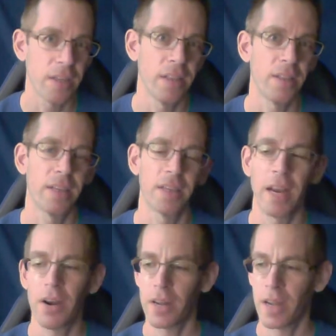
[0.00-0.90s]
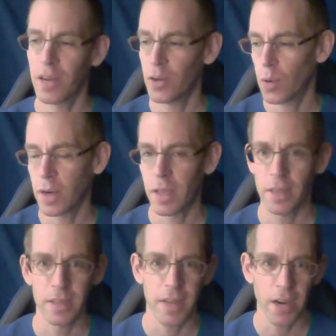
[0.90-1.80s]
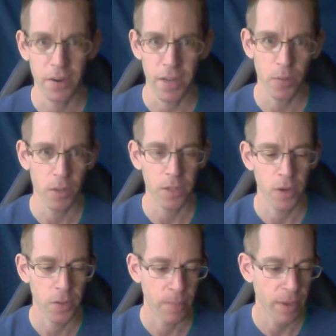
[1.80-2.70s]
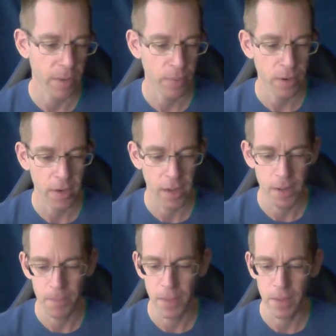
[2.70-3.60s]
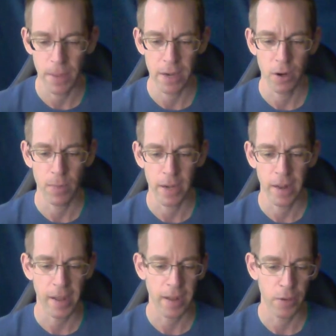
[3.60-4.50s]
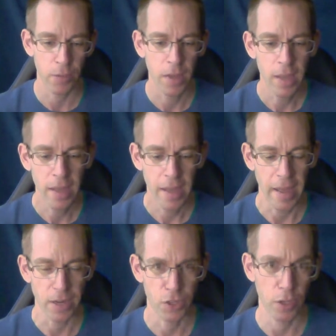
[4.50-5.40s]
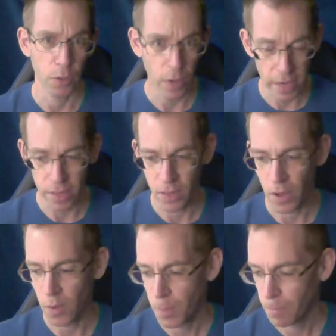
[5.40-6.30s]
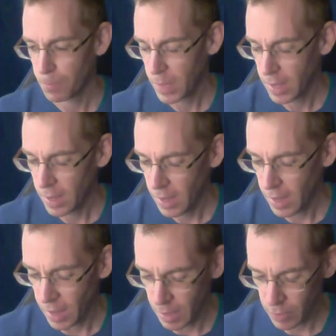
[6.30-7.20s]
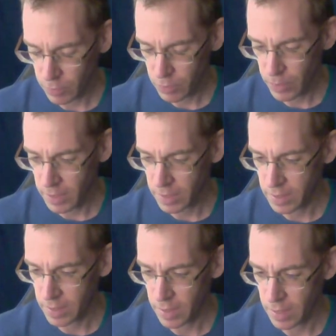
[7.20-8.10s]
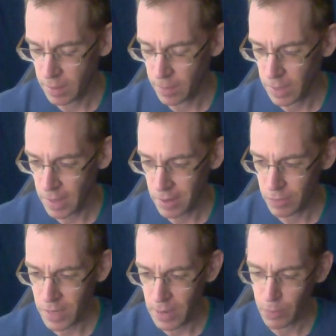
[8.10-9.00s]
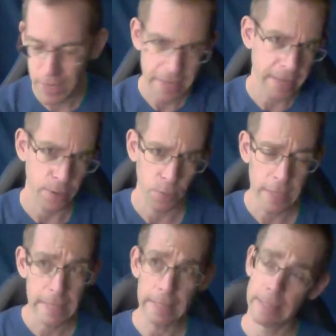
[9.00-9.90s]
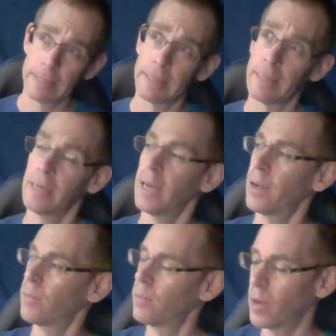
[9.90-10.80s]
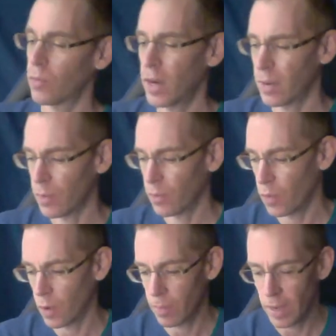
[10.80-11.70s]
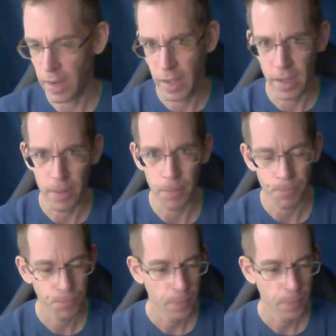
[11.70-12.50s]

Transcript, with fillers: in this area, who work in this area, will know the paper. Um, they may or may not have actually read it though. Um, I've spent um, a lot of time reading it recently. I, I read it before, but um,